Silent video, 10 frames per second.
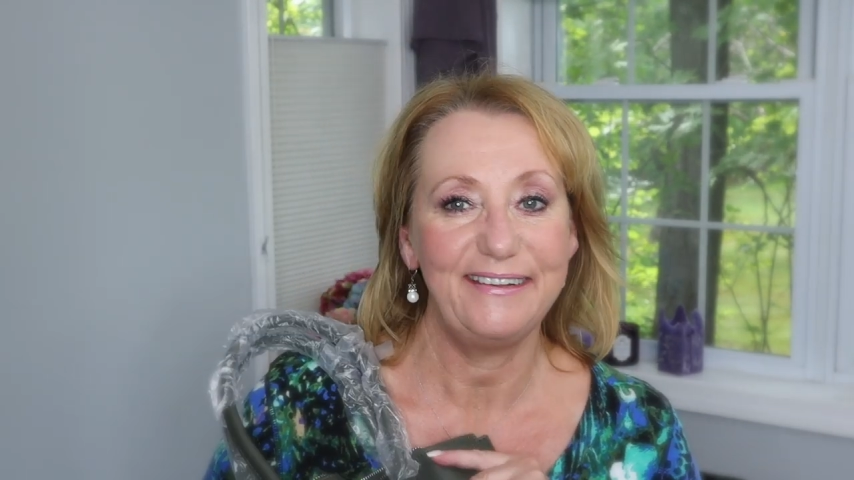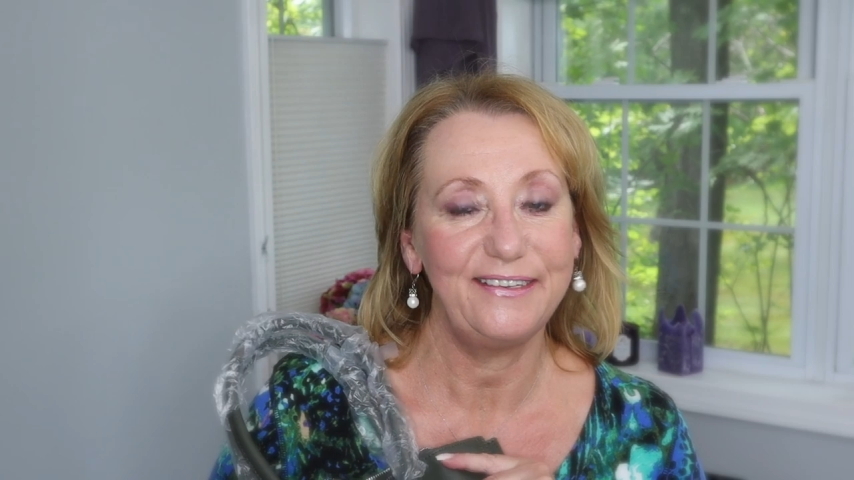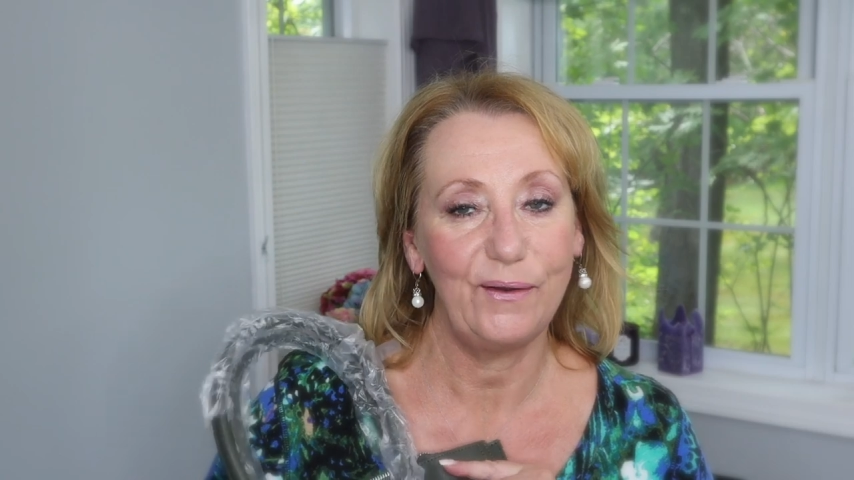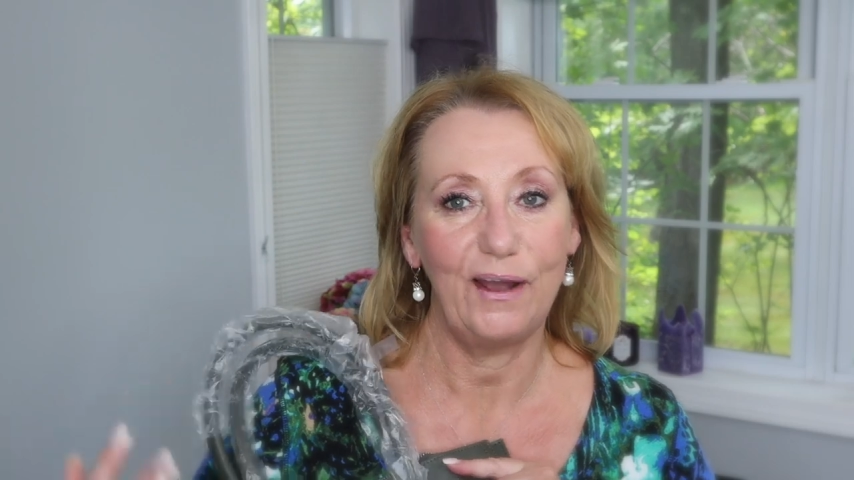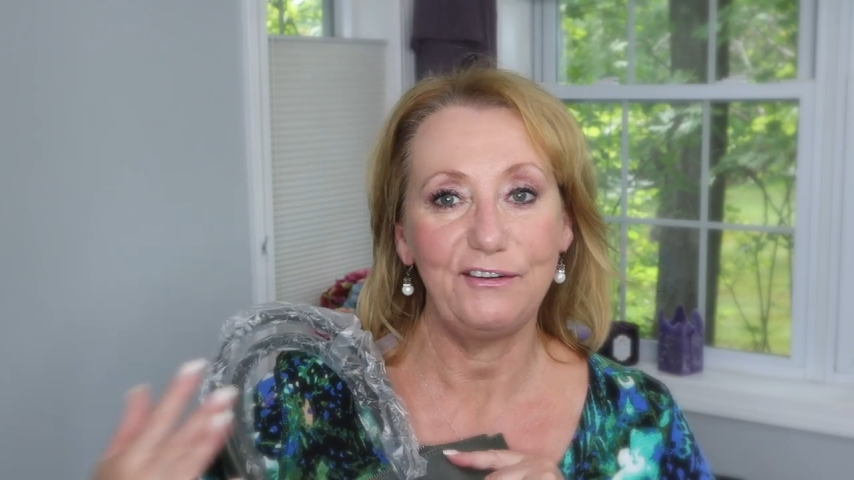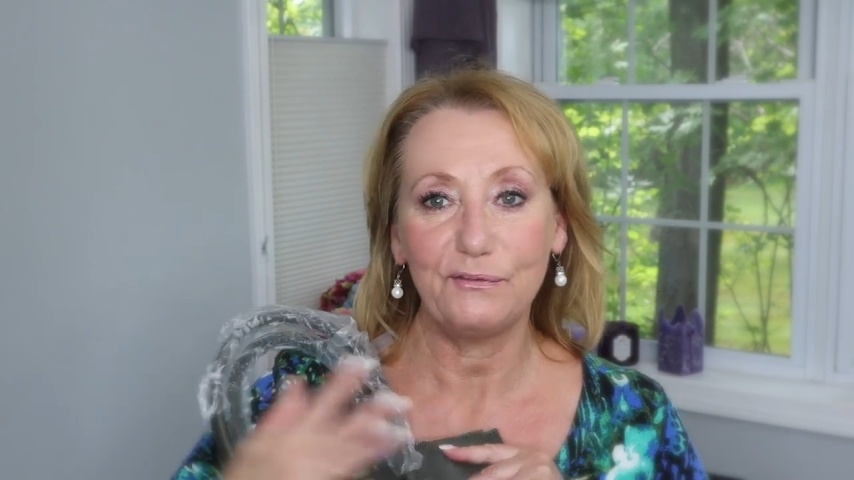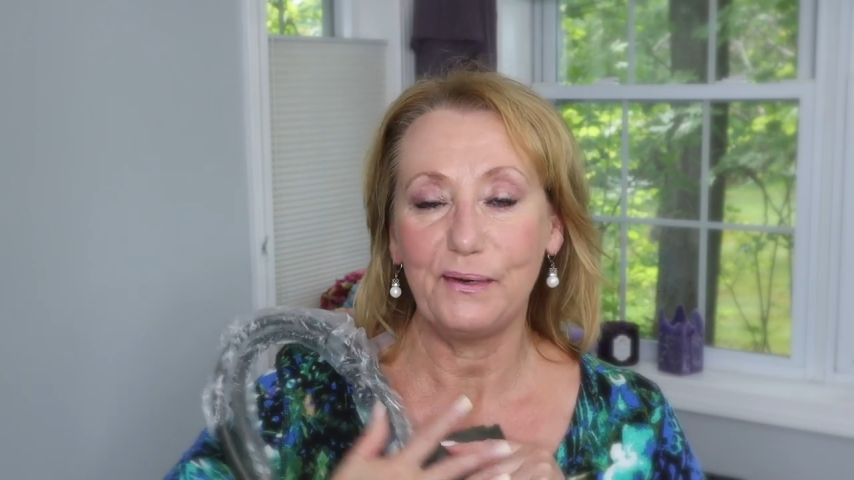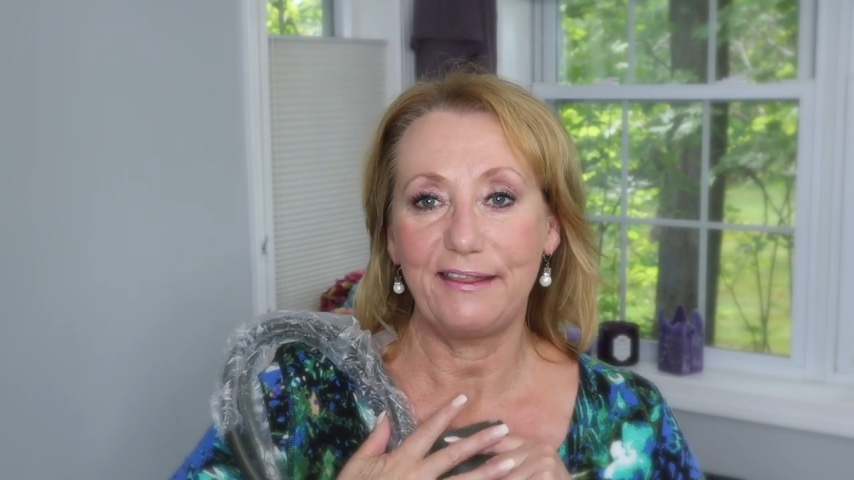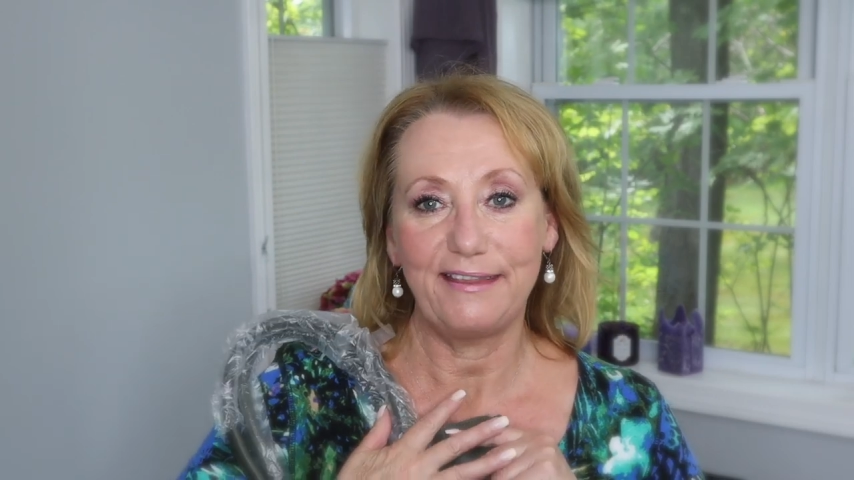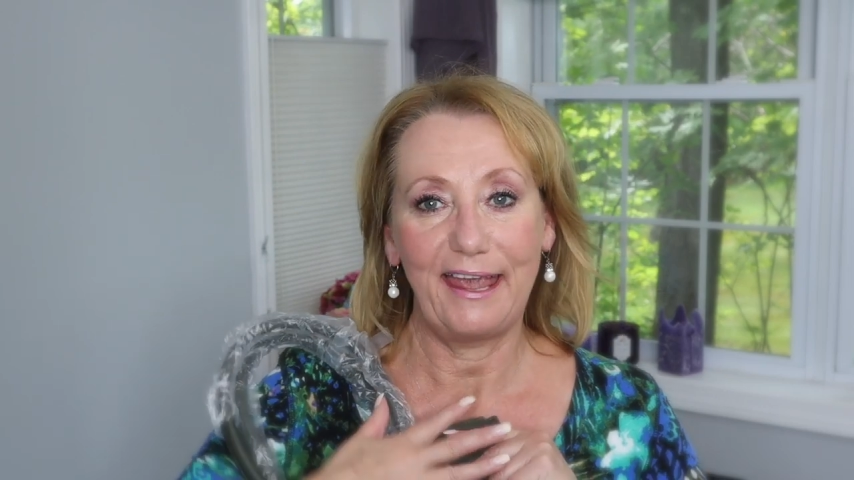and so I just
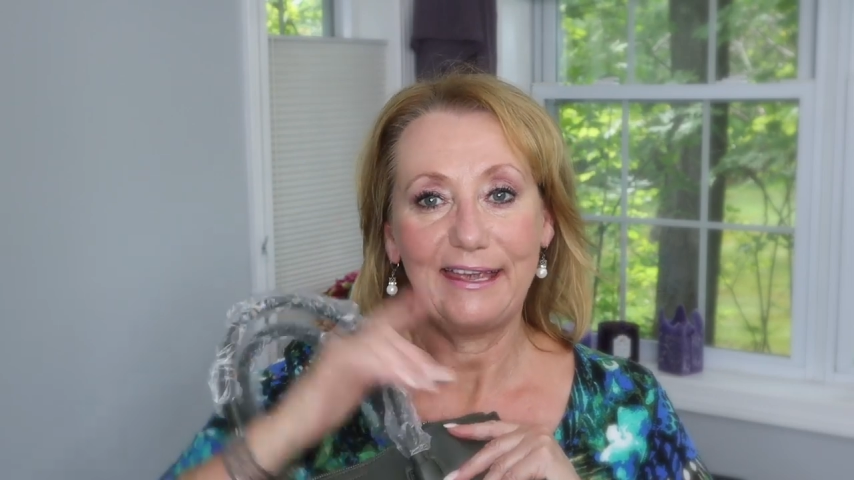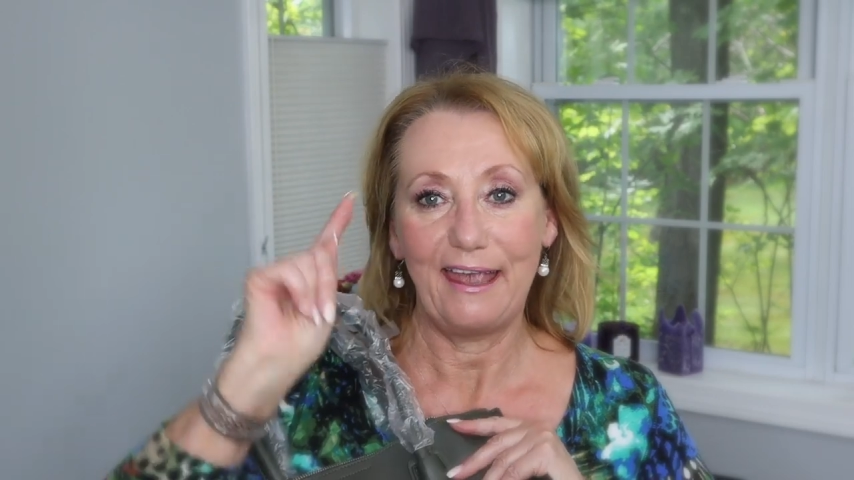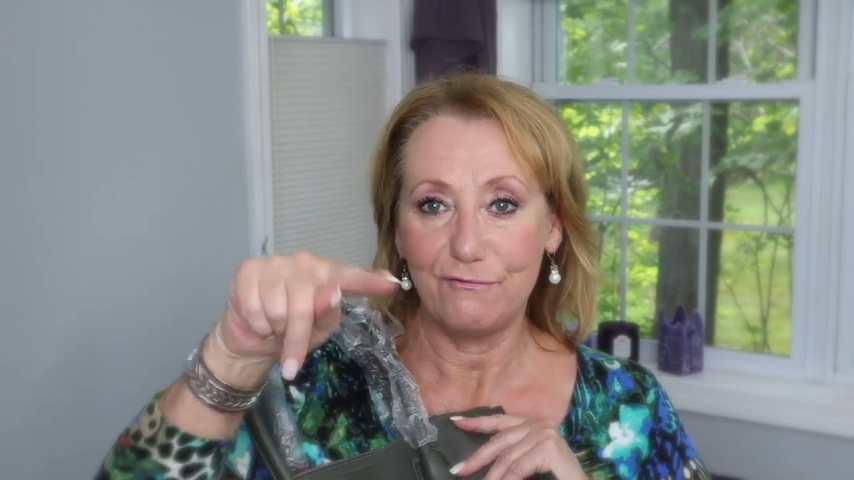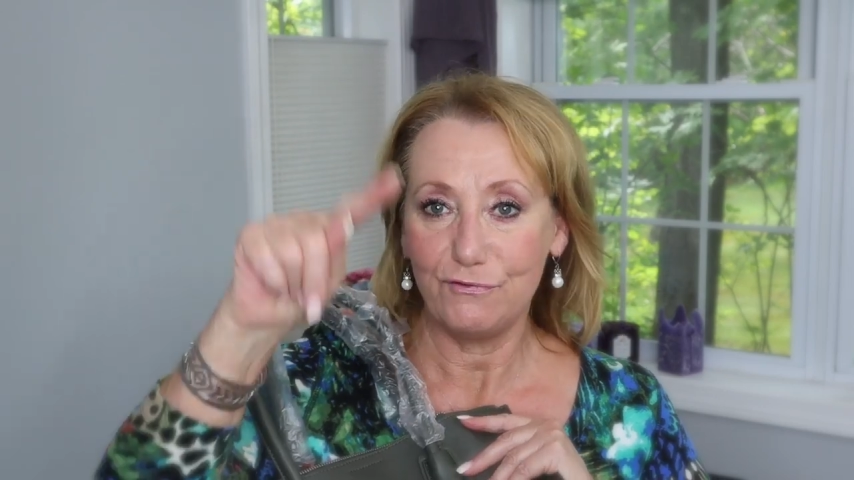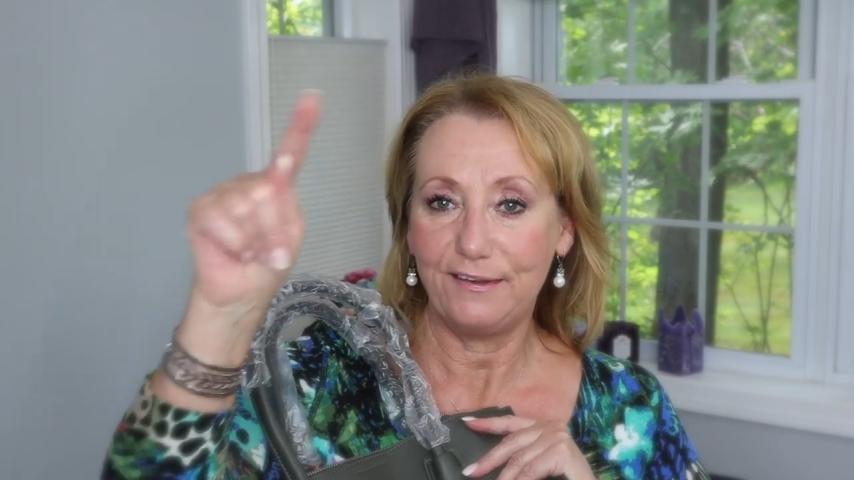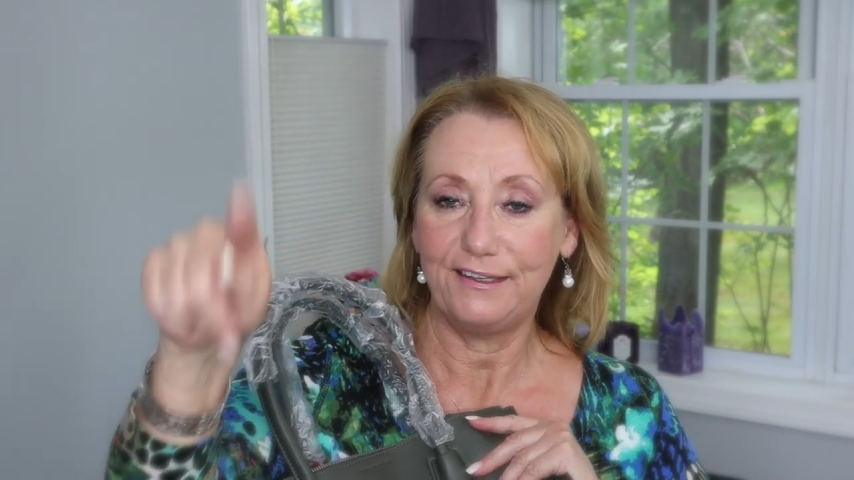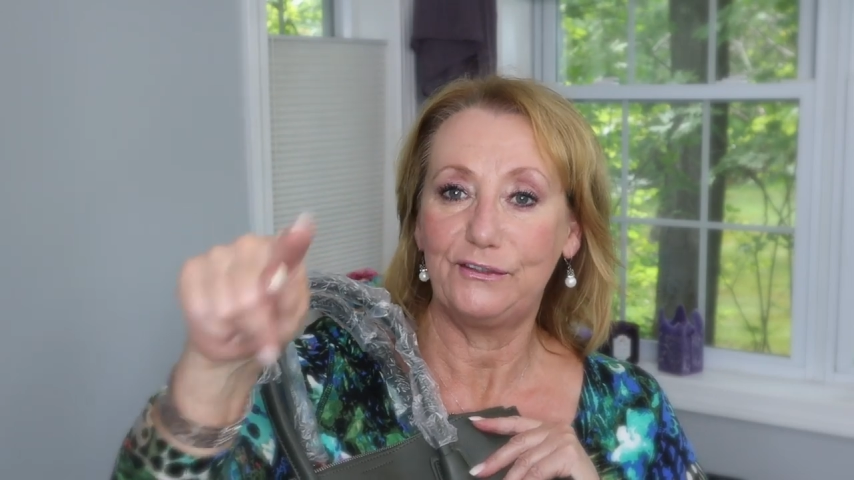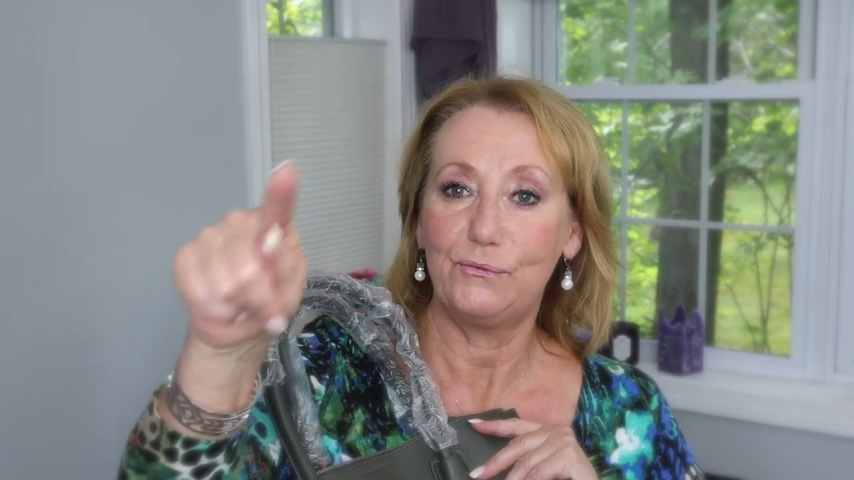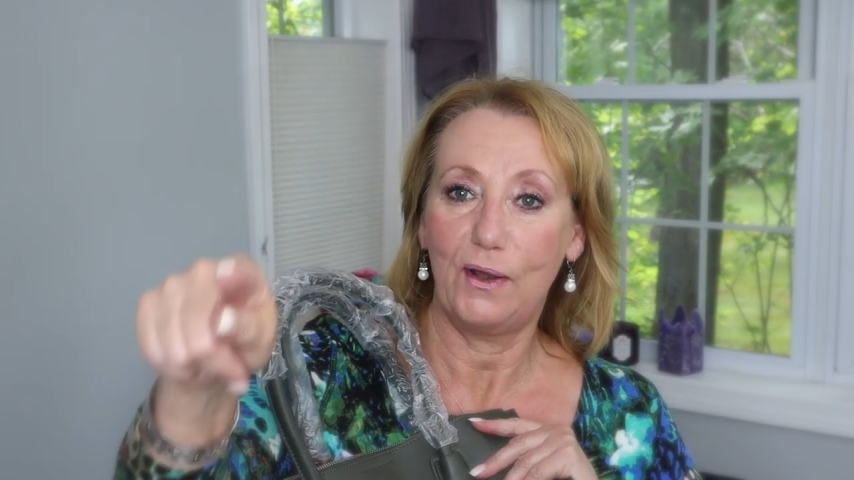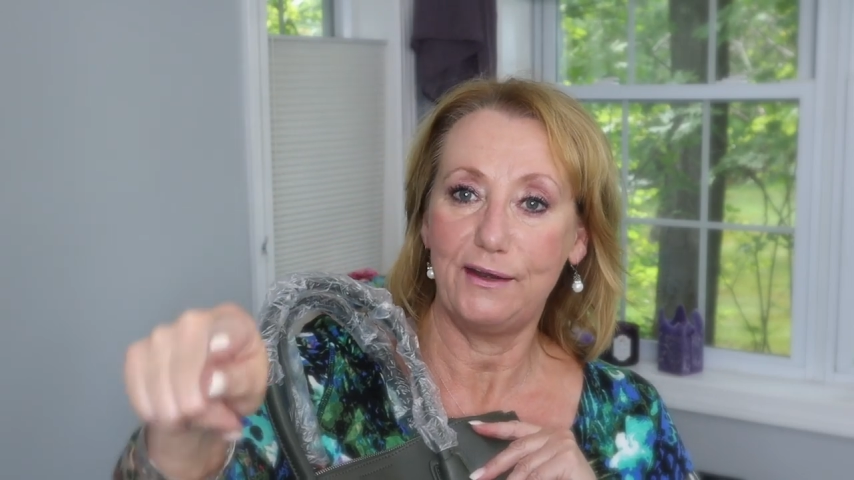want to thank every
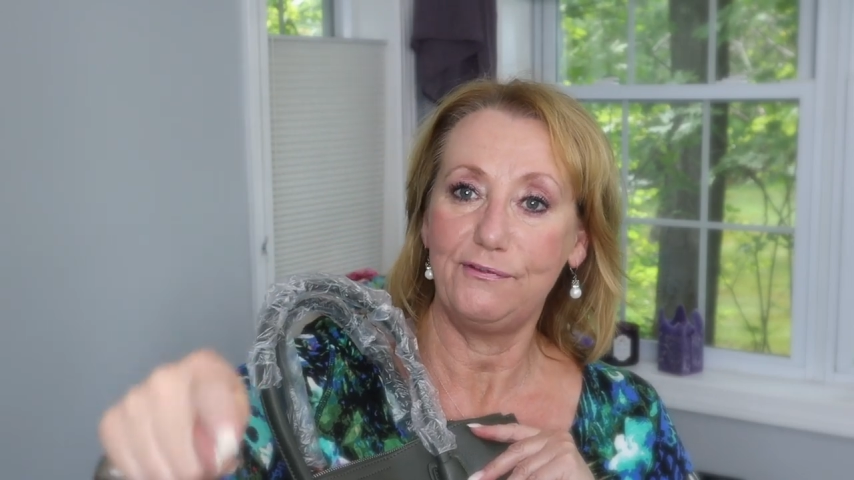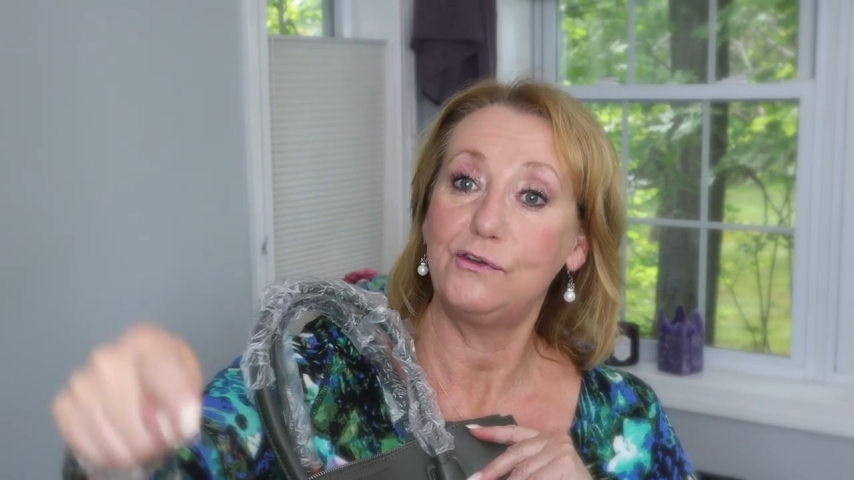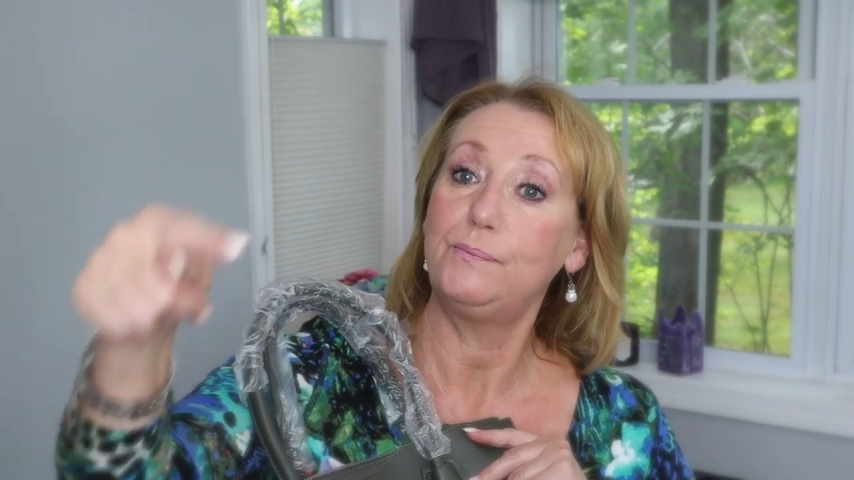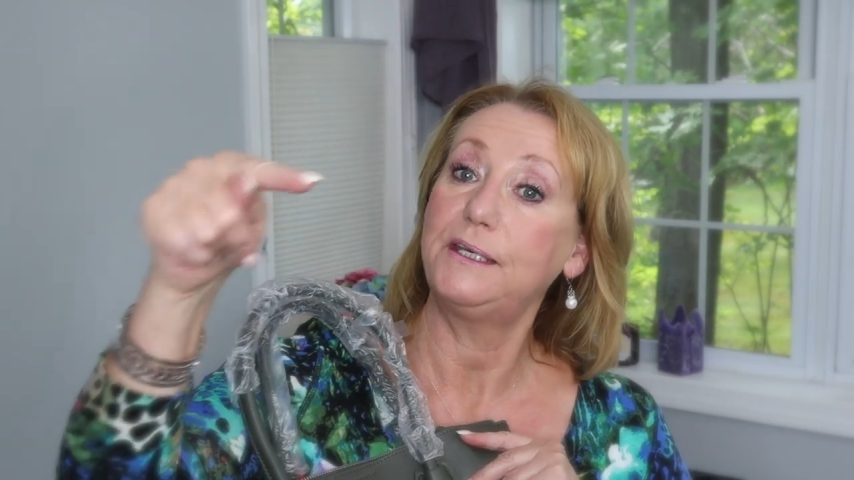single one of you,